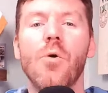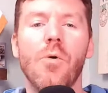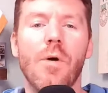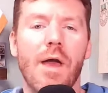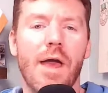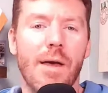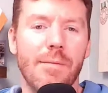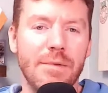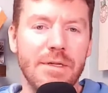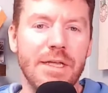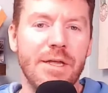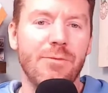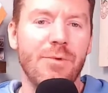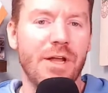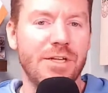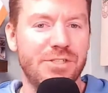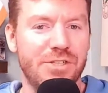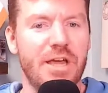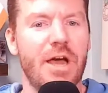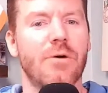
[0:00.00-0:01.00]
Emily
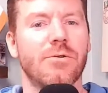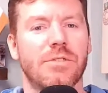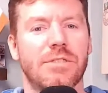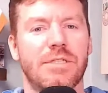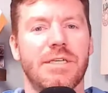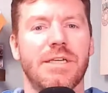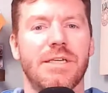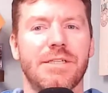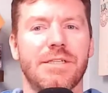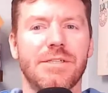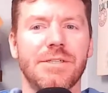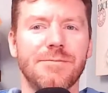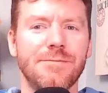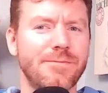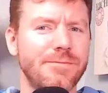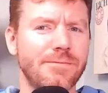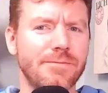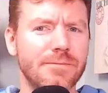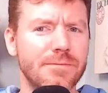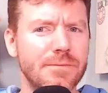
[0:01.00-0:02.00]
Ratajkowski is,
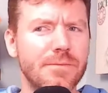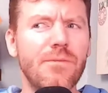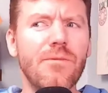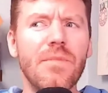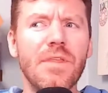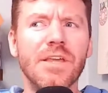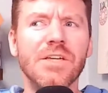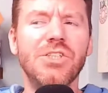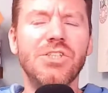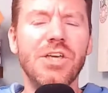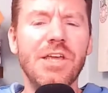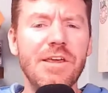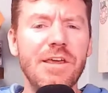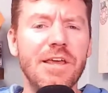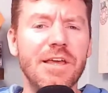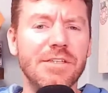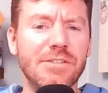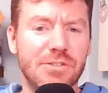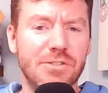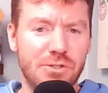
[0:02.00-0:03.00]
she
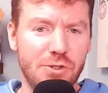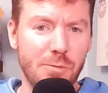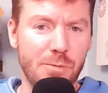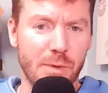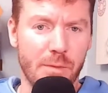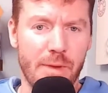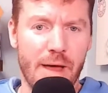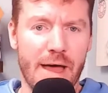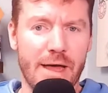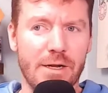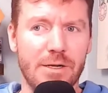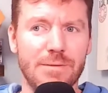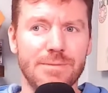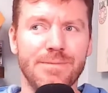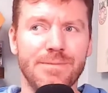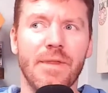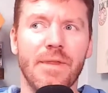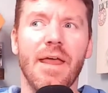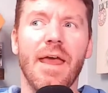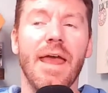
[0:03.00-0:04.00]
is a supermodel
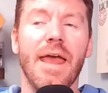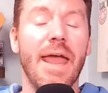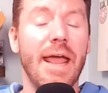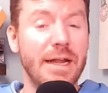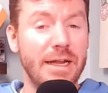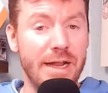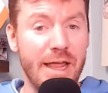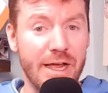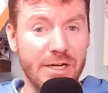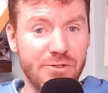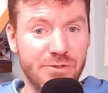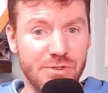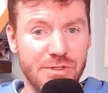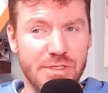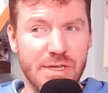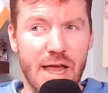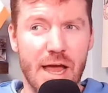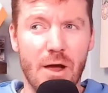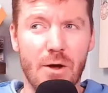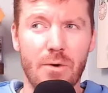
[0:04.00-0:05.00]
and an actress
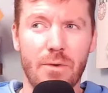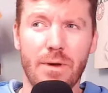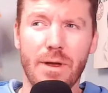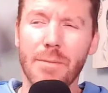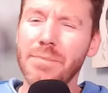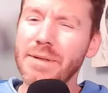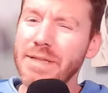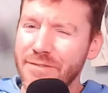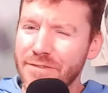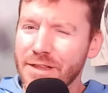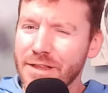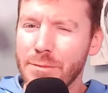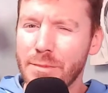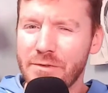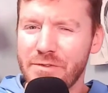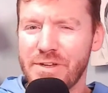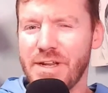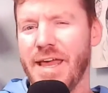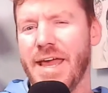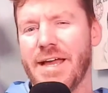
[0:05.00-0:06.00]
now. I believe a little bit
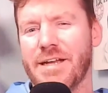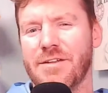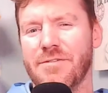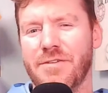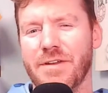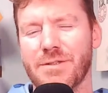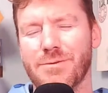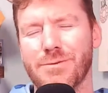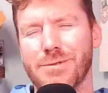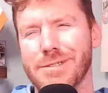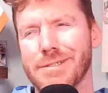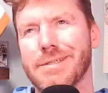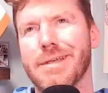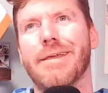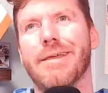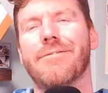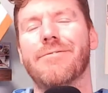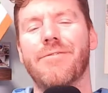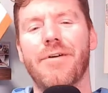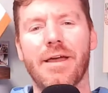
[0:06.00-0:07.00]
of an activist, which is
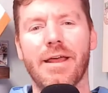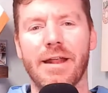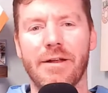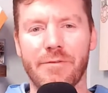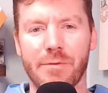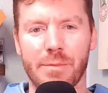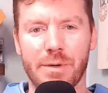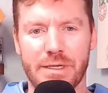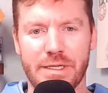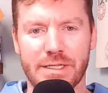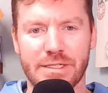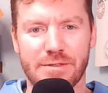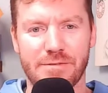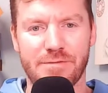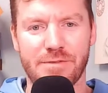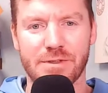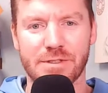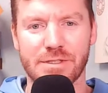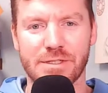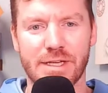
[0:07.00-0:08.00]
like fucking everybody is, it
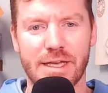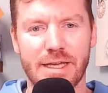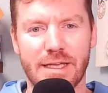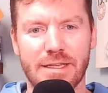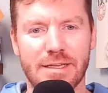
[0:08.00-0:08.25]
feels like.